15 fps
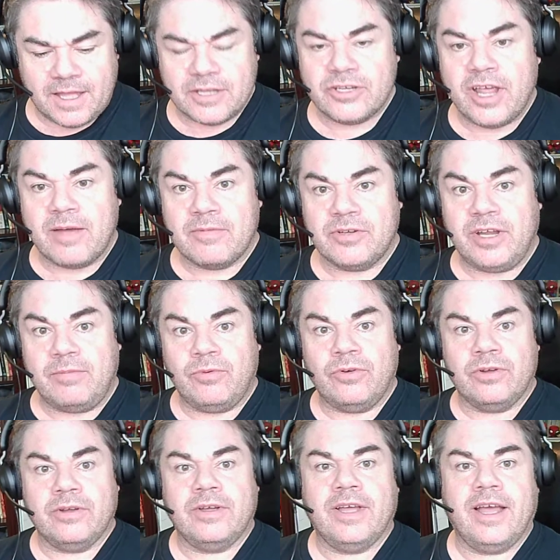
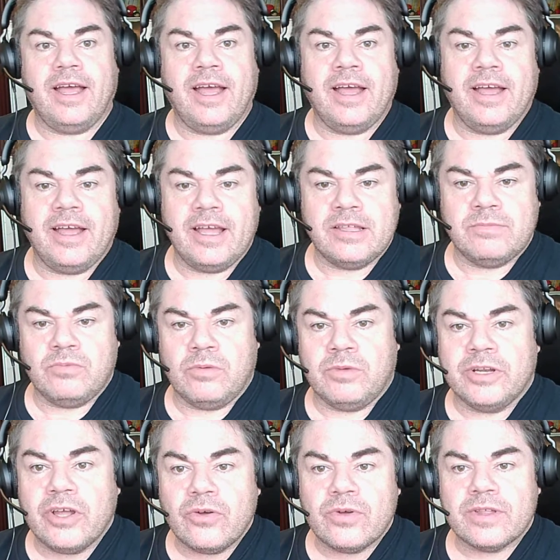Jabra, as you
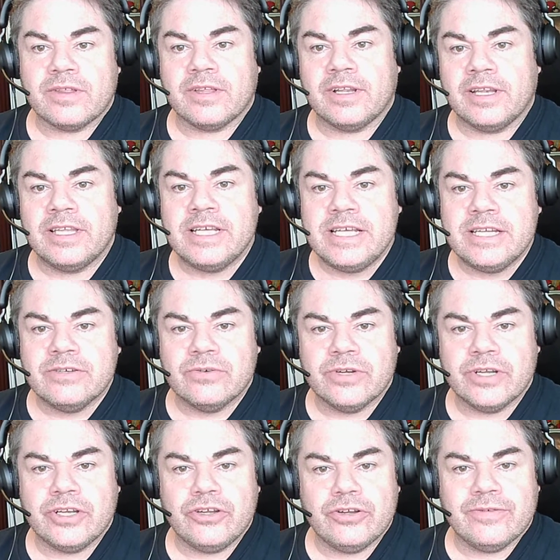probably know, is the leader
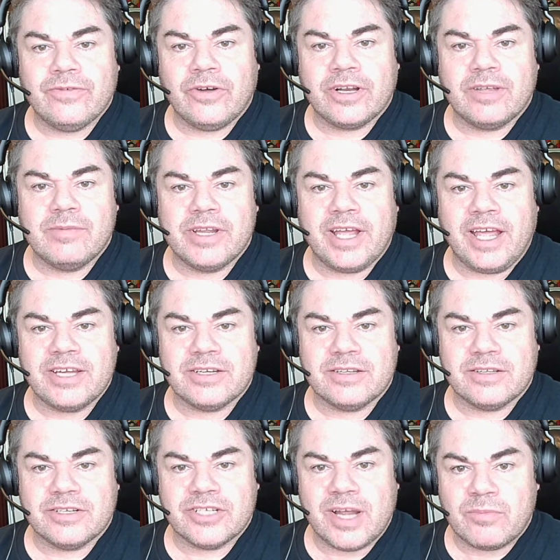in unified communications,
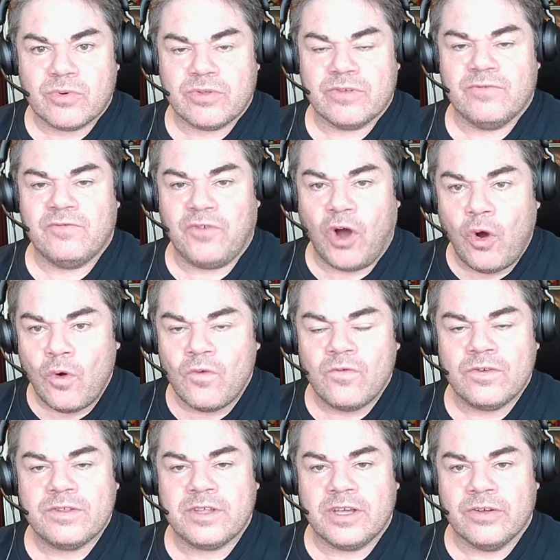and Jabra's Evolve
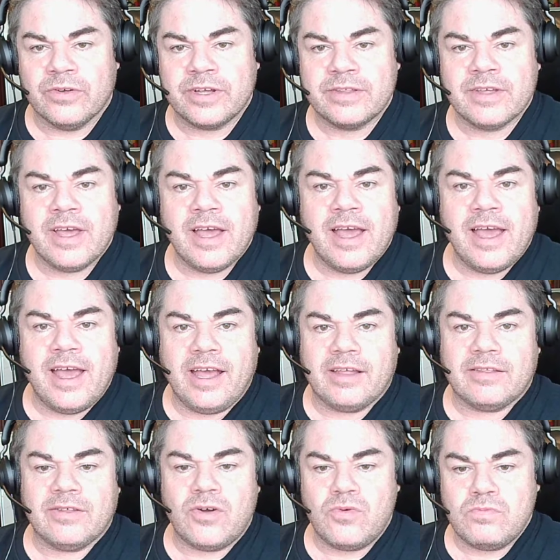series
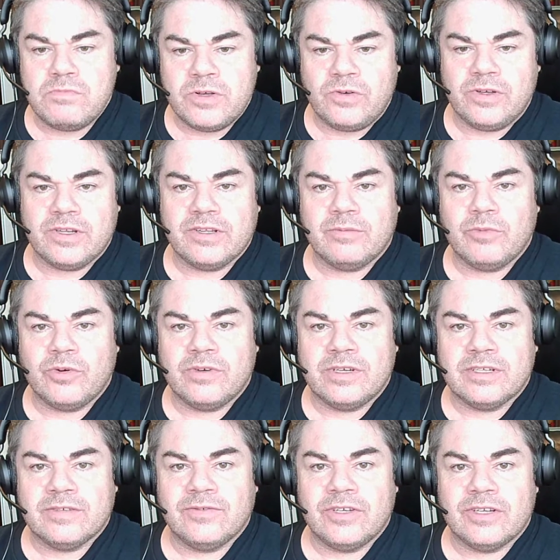has sold millions and
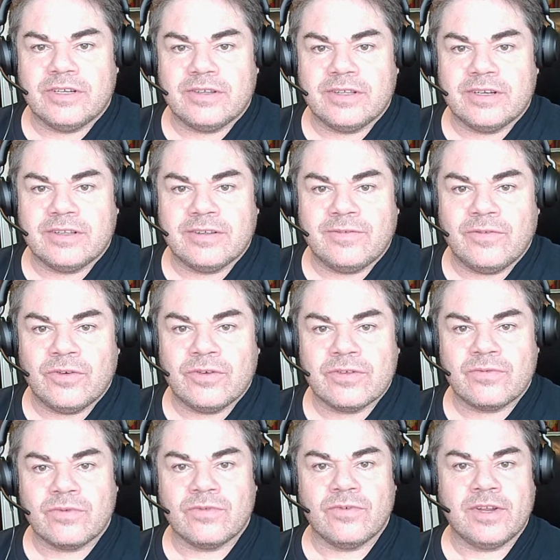millions of units since it
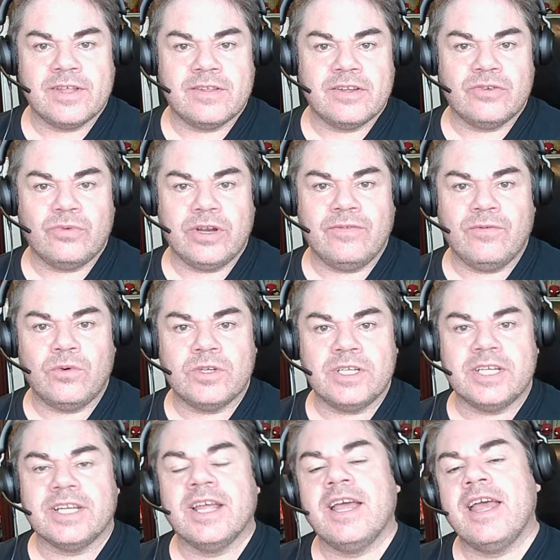first was released in
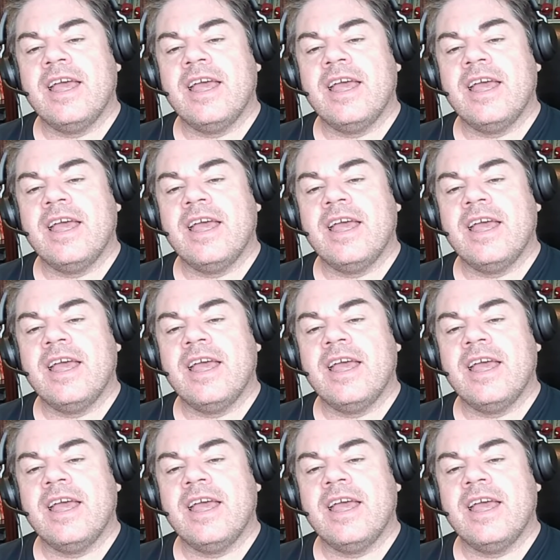2014.